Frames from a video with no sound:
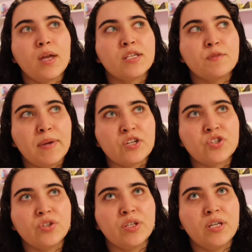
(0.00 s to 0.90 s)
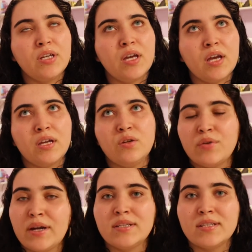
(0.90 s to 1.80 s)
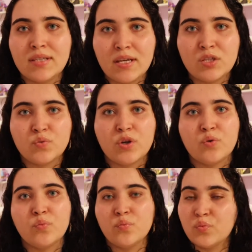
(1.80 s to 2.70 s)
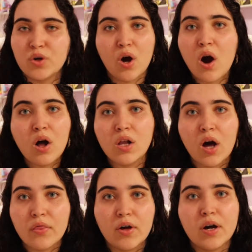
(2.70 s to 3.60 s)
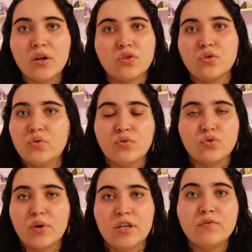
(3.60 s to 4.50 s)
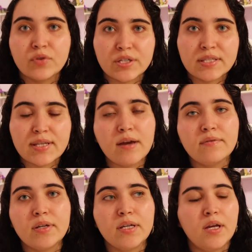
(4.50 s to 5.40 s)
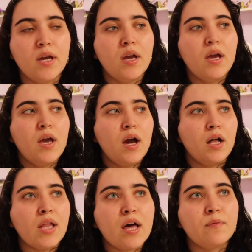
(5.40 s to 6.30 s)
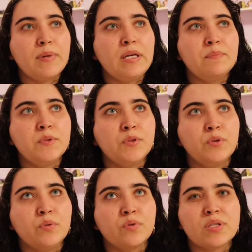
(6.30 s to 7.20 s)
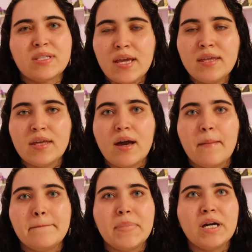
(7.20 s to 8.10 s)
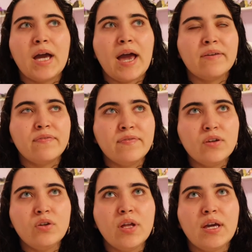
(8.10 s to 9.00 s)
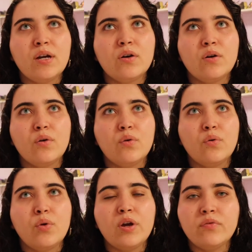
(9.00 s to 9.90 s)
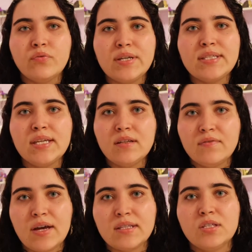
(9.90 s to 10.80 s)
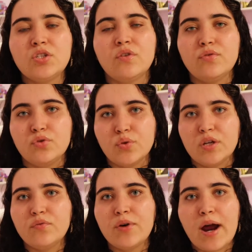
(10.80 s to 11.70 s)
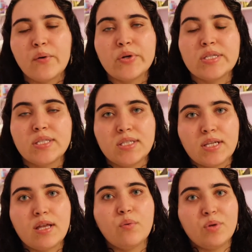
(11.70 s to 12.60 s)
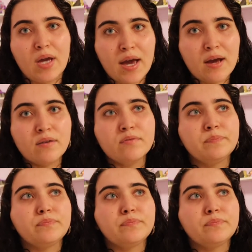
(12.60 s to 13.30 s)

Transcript: especially in the United States, where we're all on the hustle 24/7, a lot of people say that. But I feel like if we take advantage of the 24 hours in the day that we have,